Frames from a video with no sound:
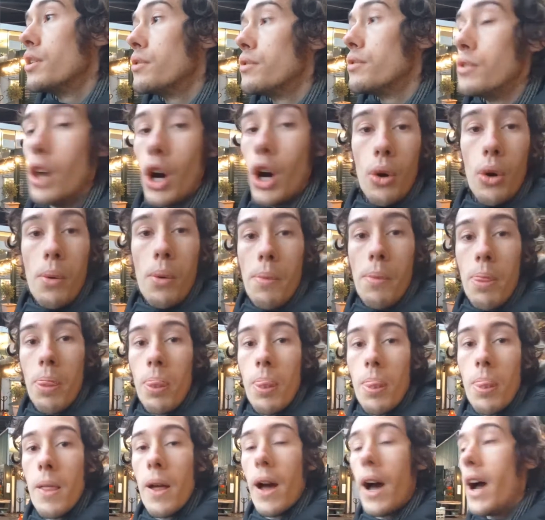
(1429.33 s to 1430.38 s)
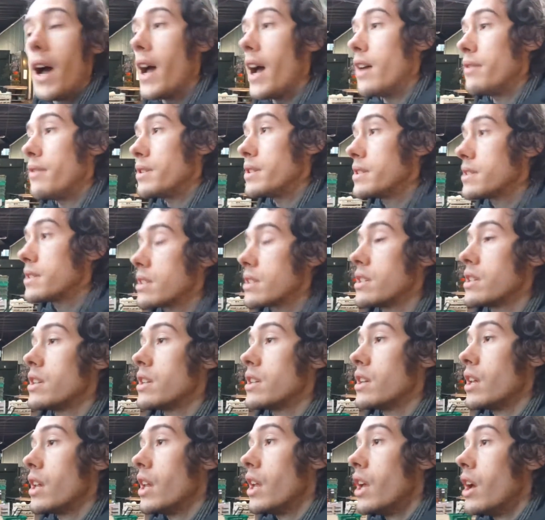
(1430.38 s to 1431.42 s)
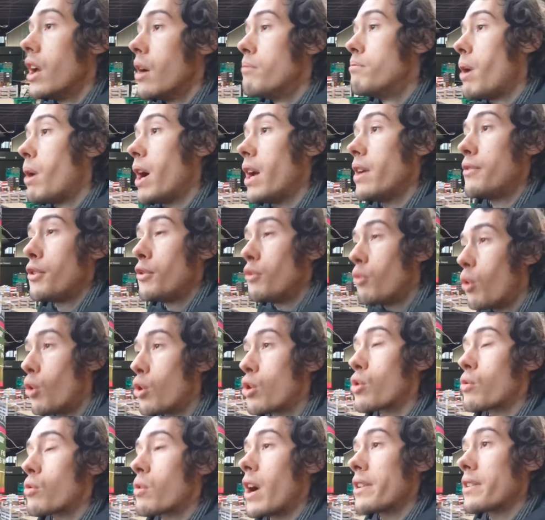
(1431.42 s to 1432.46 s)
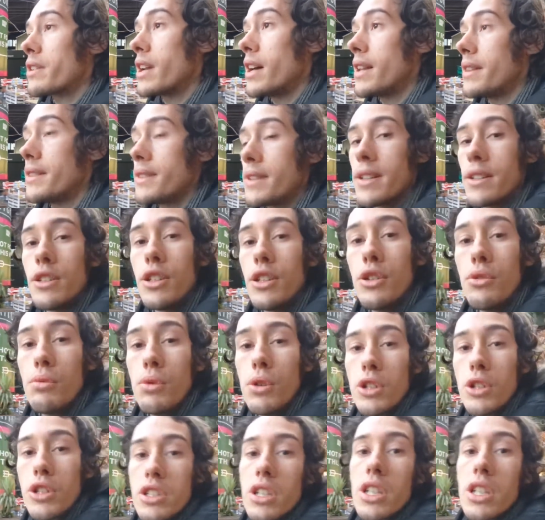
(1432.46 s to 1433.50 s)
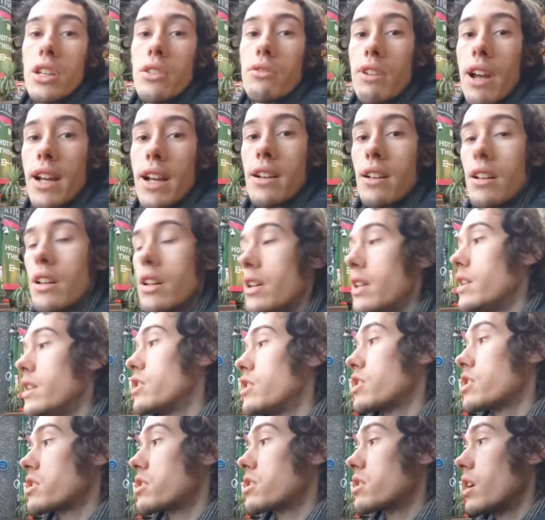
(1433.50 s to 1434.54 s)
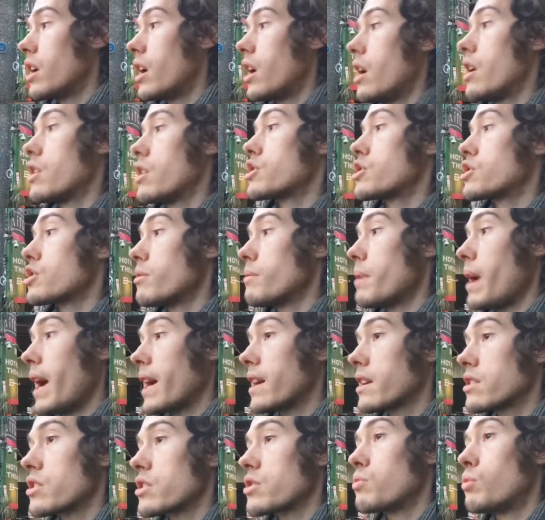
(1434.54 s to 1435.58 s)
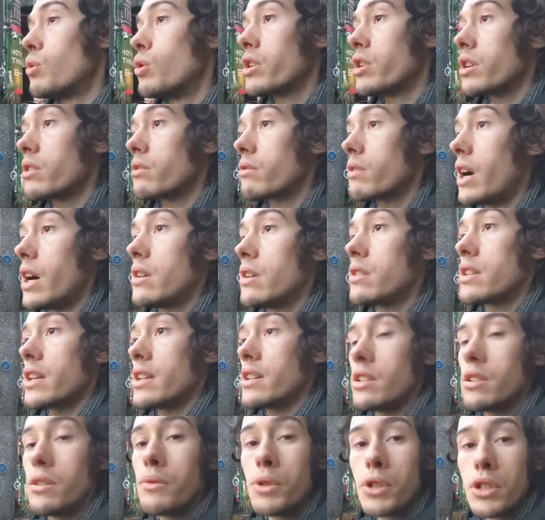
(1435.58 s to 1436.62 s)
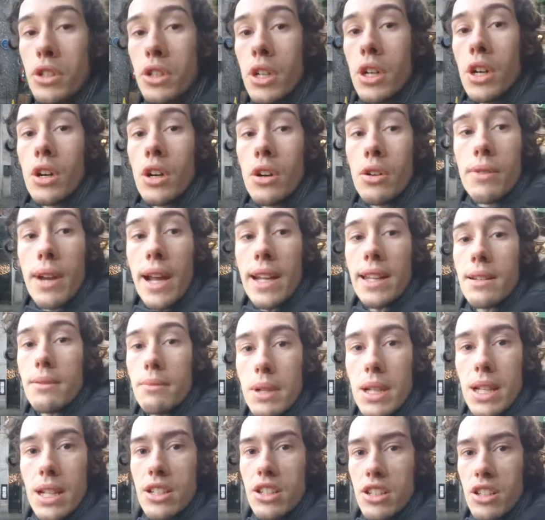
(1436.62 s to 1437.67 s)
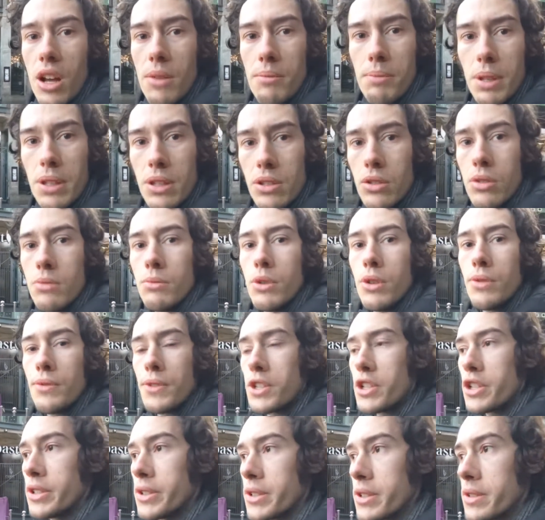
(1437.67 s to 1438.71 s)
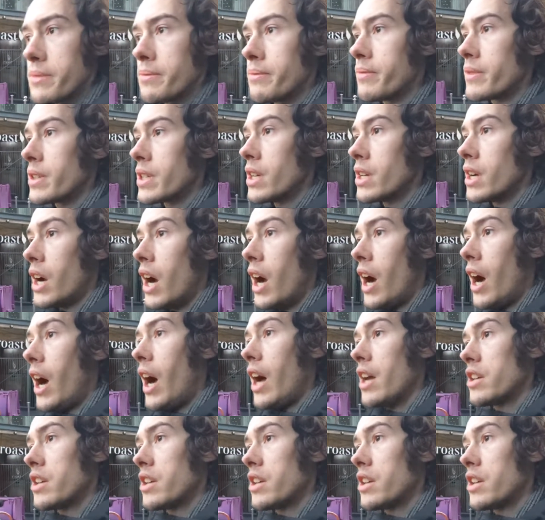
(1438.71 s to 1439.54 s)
no, I haven't. But if you walk around London, you would see regularly just some actors walking around, and you would randomly stump into a movie shoot. I